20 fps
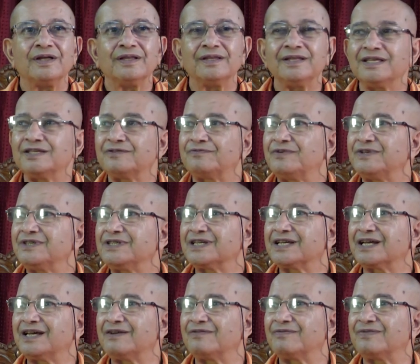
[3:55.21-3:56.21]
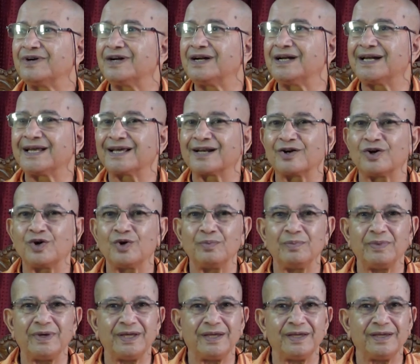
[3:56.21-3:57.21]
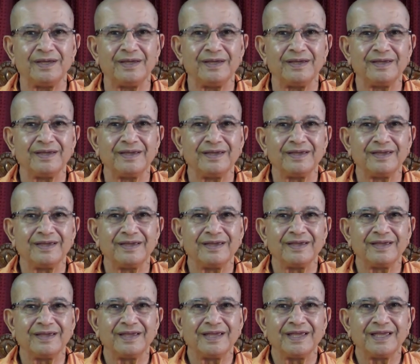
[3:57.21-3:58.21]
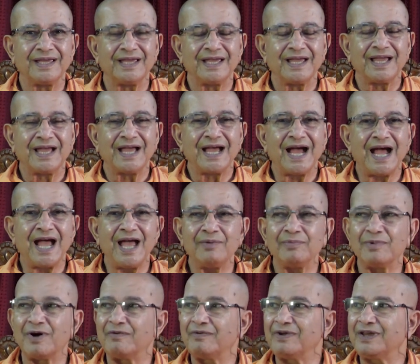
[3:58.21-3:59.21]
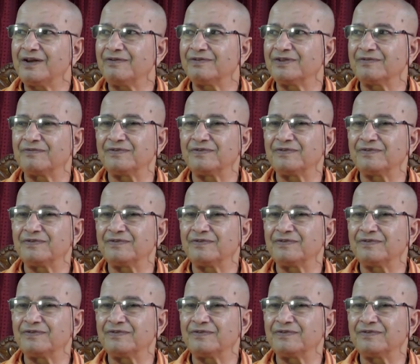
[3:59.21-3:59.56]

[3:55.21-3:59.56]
This physical world around me. I am aware of the